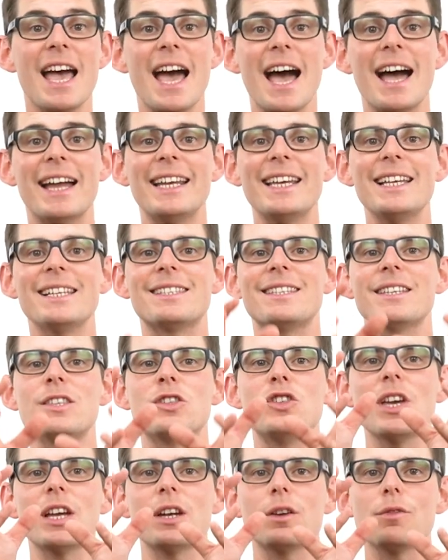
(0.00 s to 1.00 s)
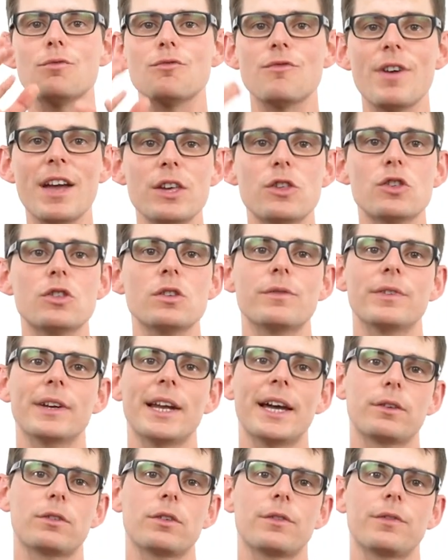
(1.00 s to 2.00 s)
and it is the generation of
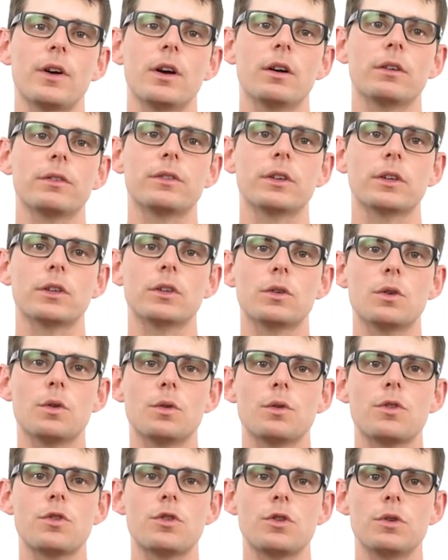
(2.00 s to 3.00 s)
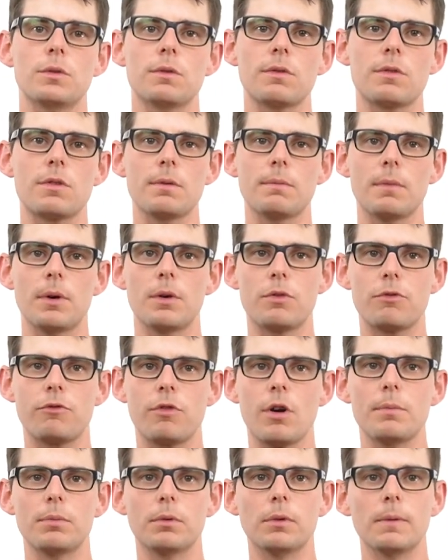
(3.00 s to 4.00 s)
electrophiles that can cause students the most
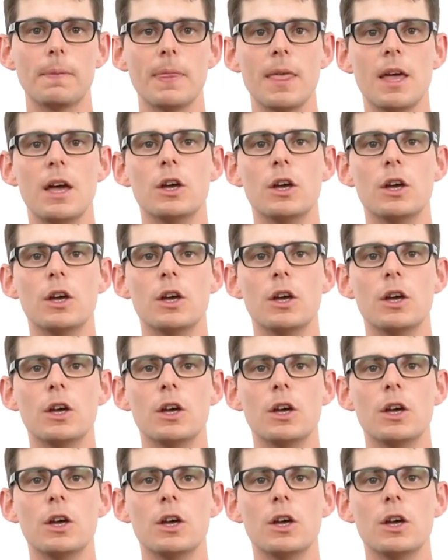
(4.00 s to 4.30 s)
trouble.